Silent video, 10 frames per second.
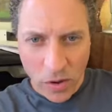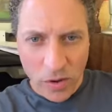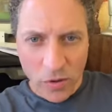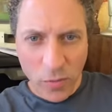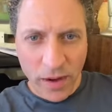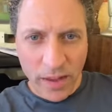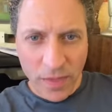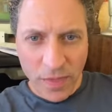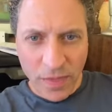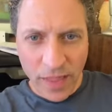What good is
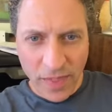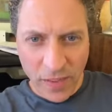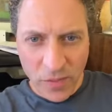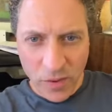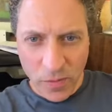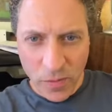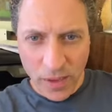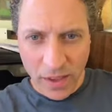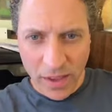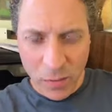writing a 10,000 scripts if
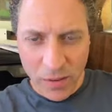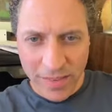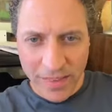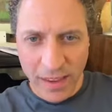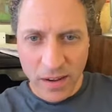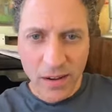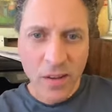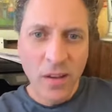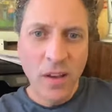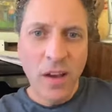you can't get anyone to see it?
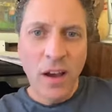